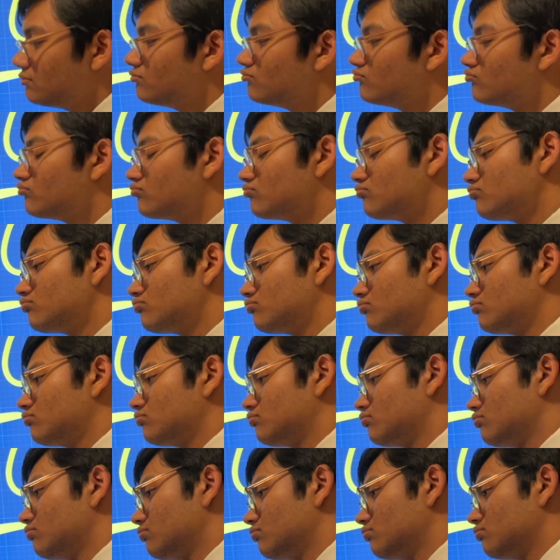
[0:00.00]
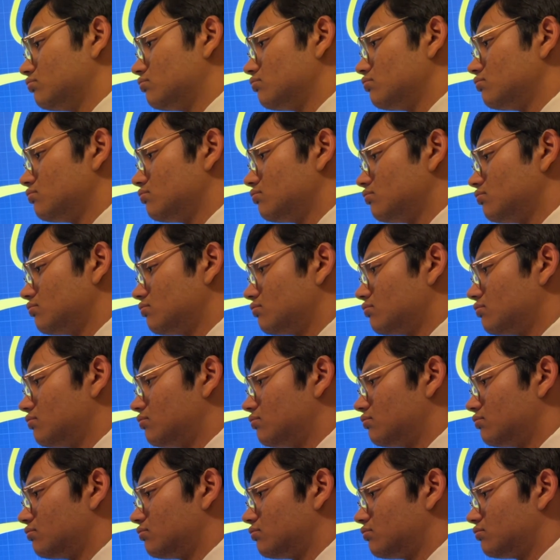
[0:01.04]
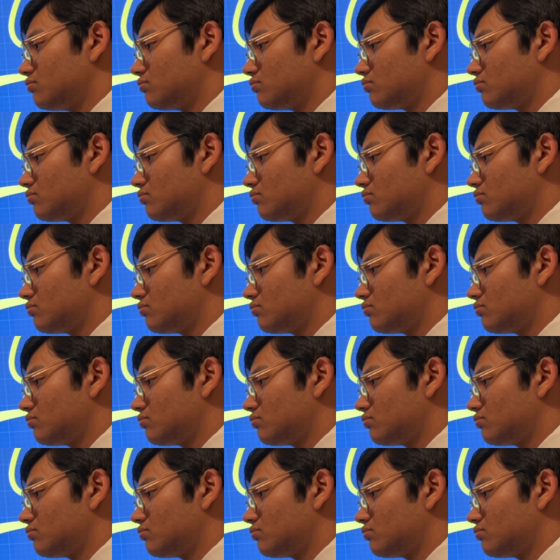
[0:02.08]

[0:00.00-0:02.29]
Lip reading: No words are spoken by the person on screen.